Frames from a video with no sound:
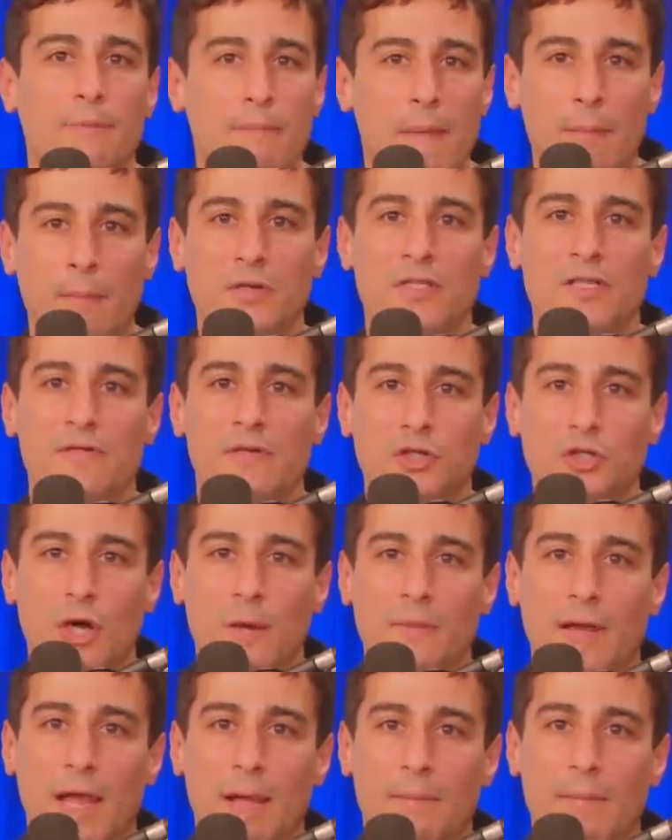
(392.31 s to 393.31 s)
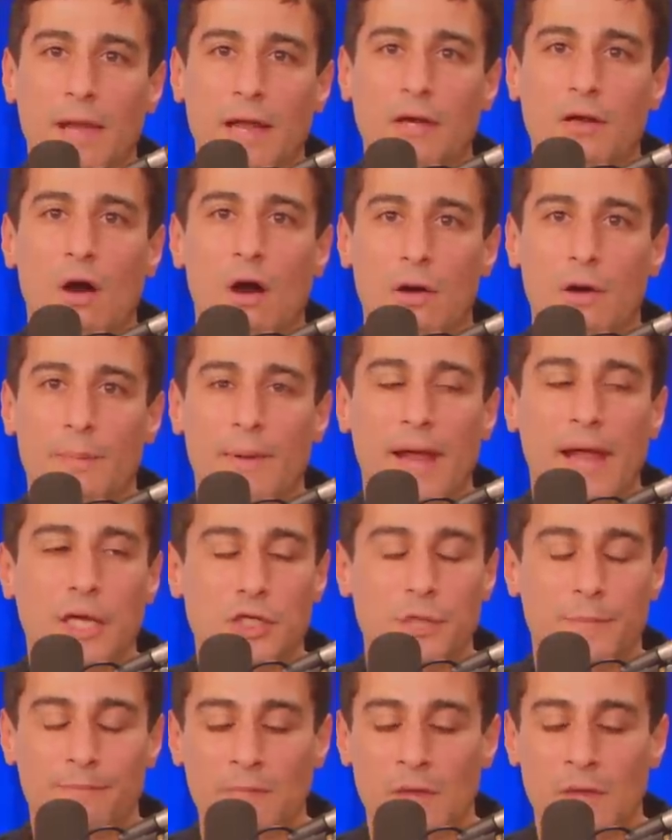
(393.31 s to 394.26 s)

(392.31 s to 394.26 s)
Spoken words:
members of the Trump campaign, Carter Page.